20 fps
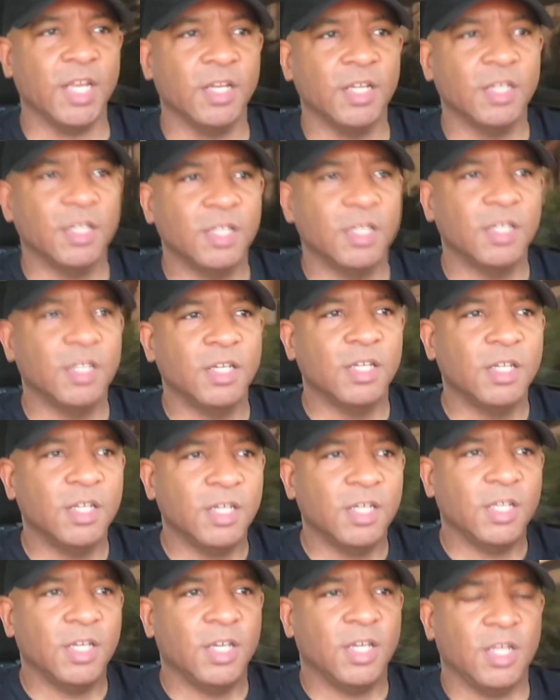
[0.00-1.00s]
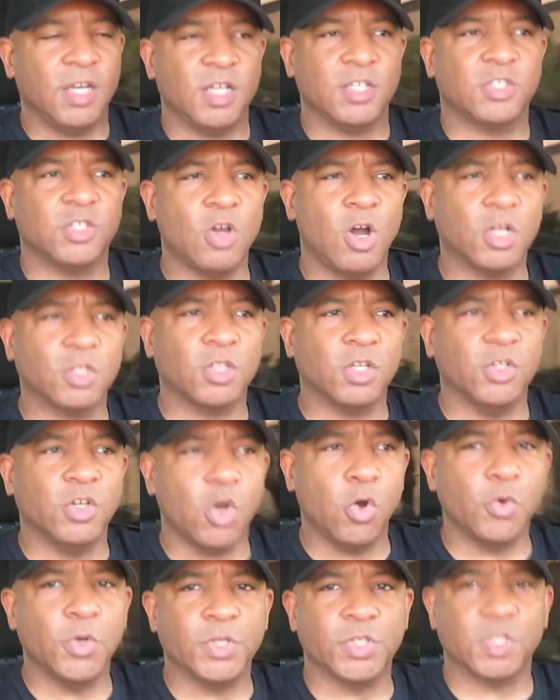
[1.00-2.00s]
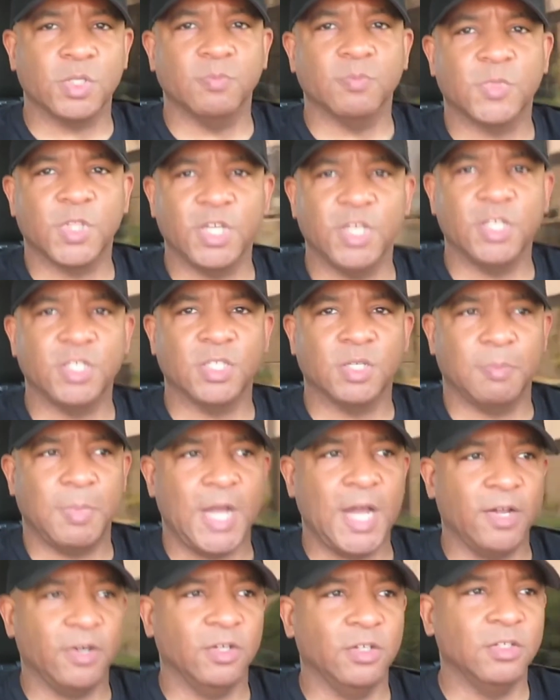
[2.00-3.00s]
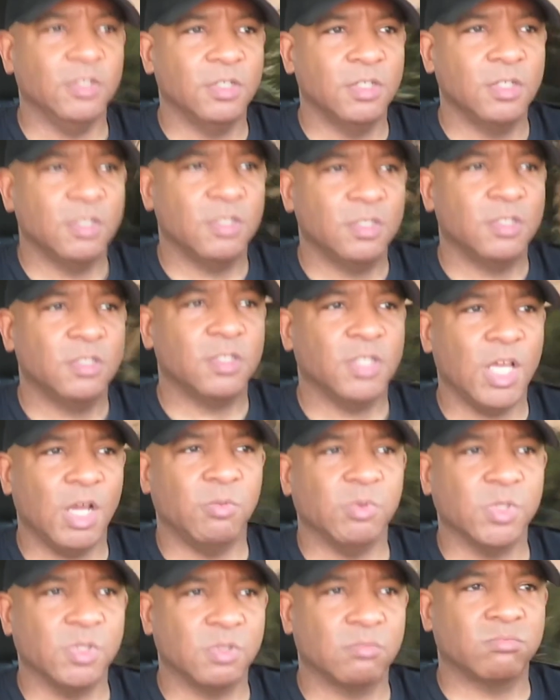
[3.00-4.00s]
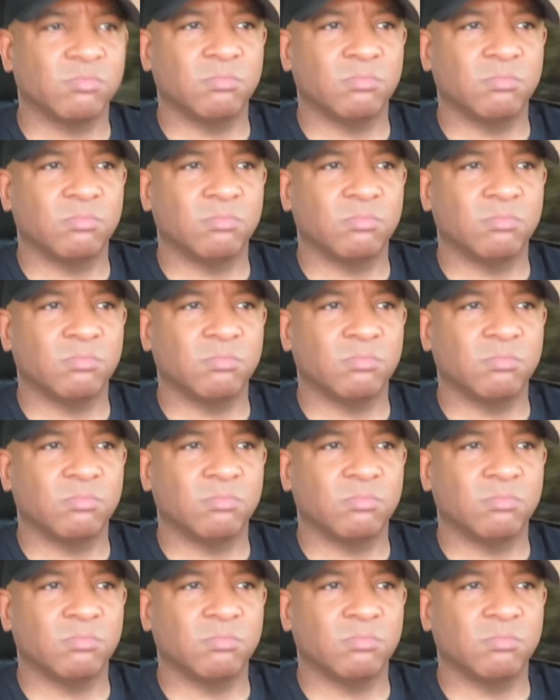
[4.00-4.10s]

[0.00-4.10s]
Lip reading: And I started to notice some things about her that was